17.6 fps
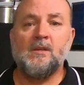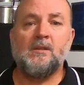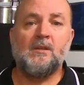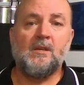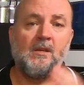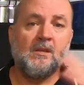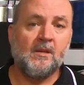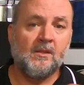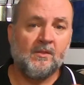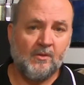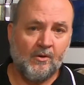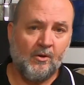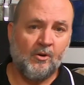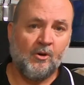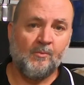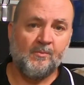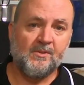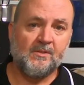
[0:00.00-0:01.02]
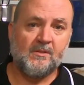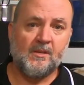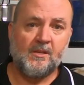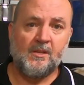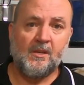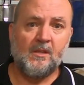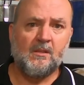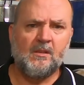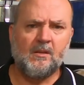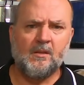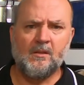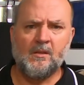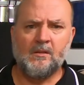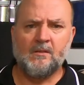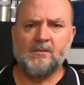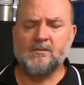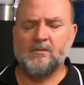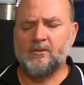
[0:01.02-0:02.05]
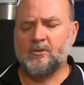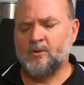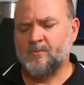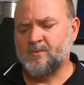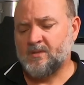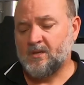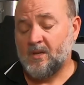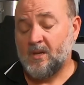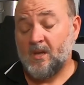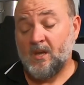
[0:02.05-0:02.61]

You can get the hops, and you get the uniqueness of the hops.